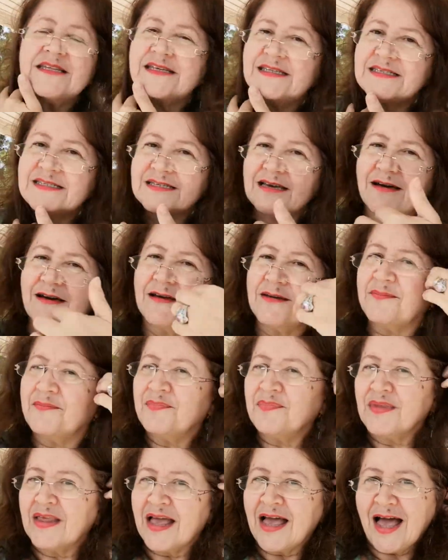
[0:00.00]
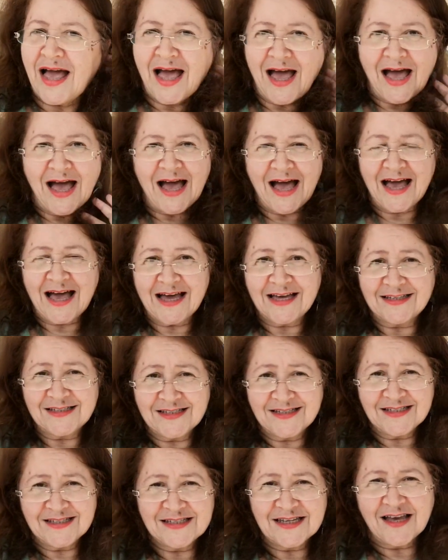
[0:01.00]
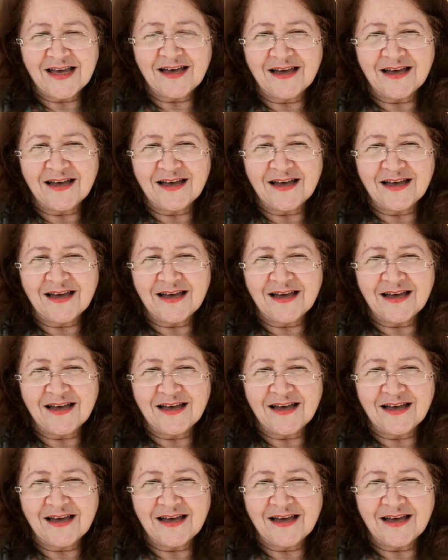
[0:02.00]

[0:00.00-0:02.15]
this time and